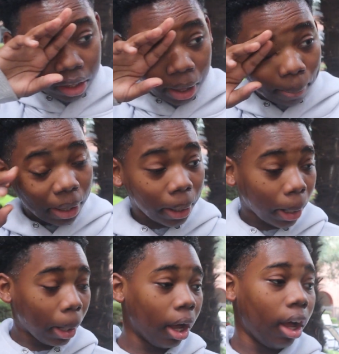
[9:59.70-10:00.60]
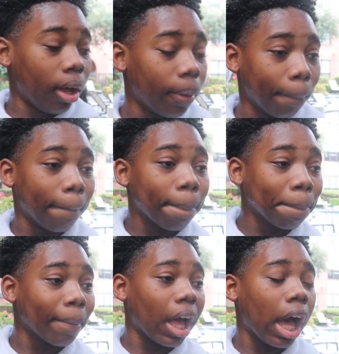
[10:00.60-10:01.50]
yeah, man.
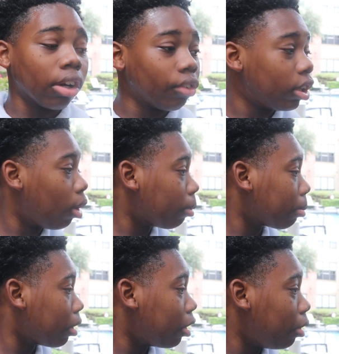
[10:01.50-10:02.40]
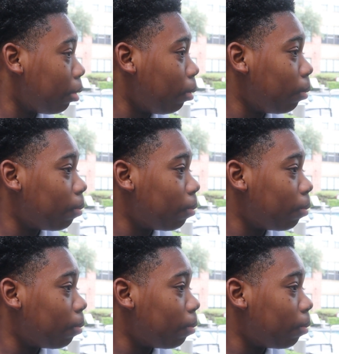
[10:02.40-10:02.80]
I really don't know what I'm gonna do.